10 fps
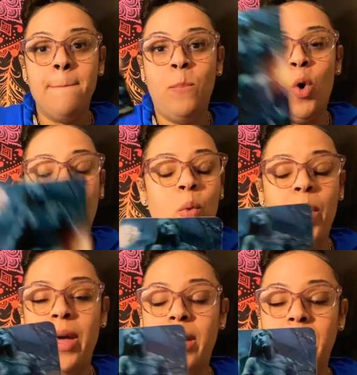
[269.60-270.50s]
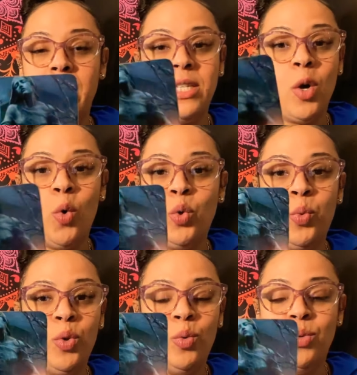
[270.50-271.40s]
Walk away. It's old
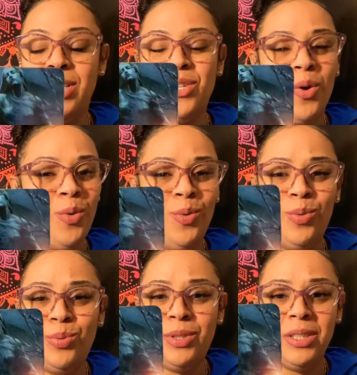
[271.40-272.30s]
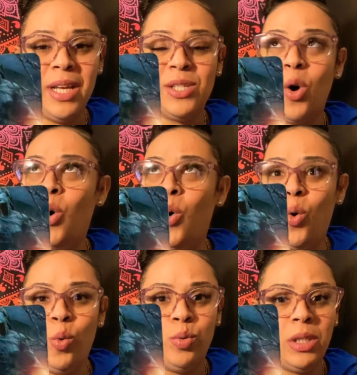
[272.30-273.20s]
wounds. It's old. It's
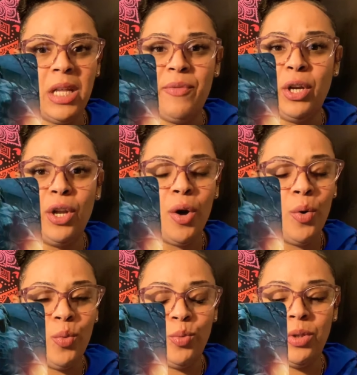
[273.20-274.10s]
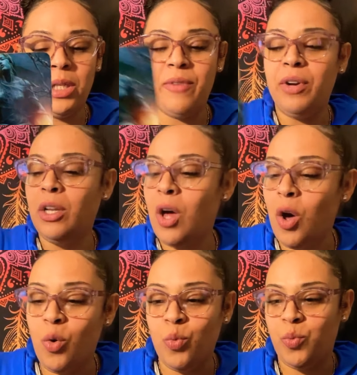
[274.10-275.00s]
old. Leave it alone. Leave it
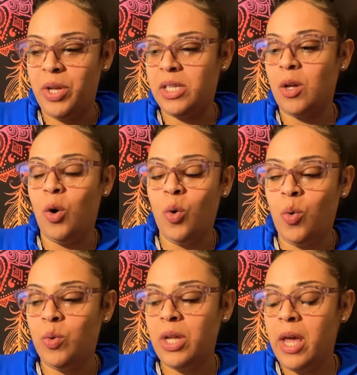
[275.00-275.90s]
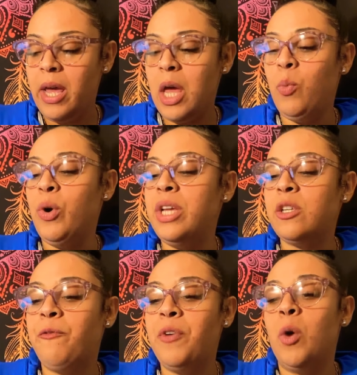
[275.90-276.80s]
alone. It's old. It will
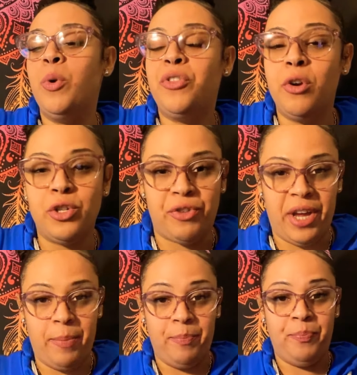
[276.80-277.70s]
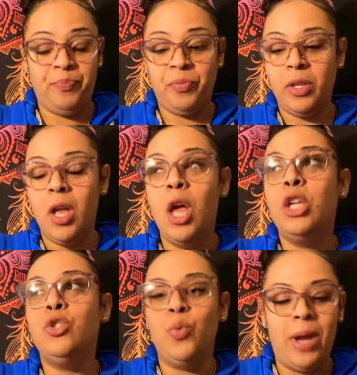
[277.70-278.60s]
interfere with your dream.
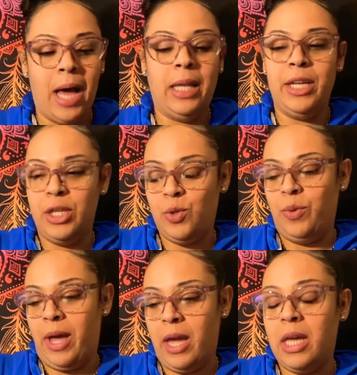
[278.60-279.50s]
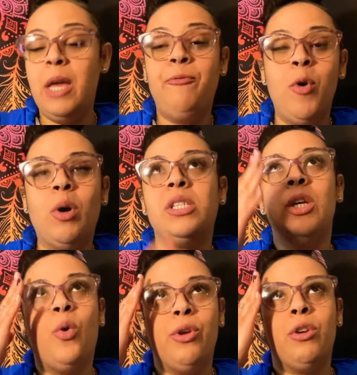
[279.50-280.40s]
Do not let it do that. Keep
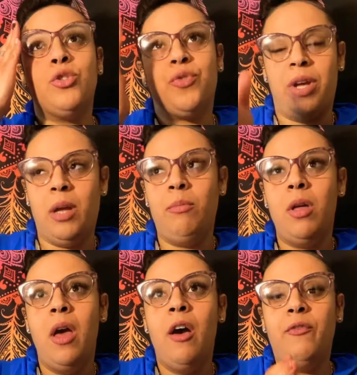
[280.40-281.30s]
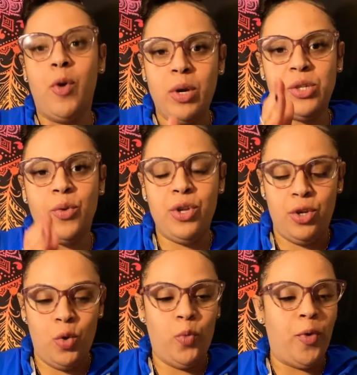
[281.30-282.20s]
focusing on your dream. Focus on you.